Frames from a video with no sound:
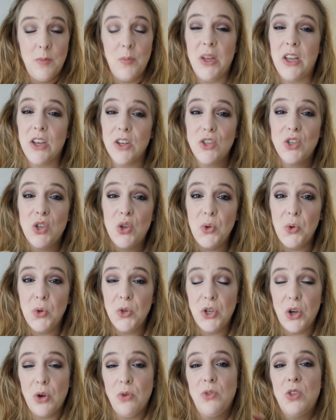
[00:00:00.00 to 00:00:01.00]
Because
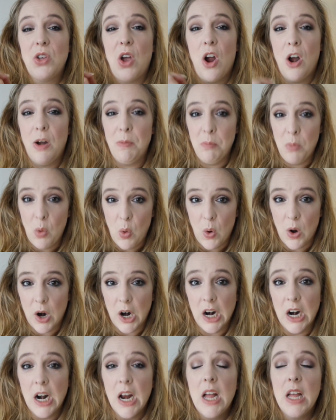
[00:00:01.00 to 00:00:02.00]
cool tones are
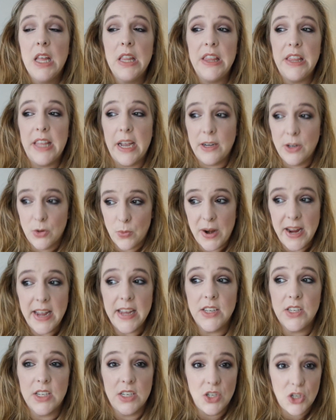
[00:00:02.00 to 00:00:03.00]
more than
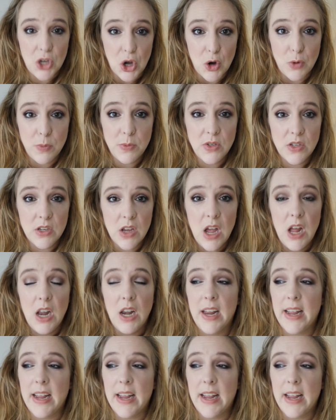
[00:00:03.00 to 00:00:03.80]
grays and taupes.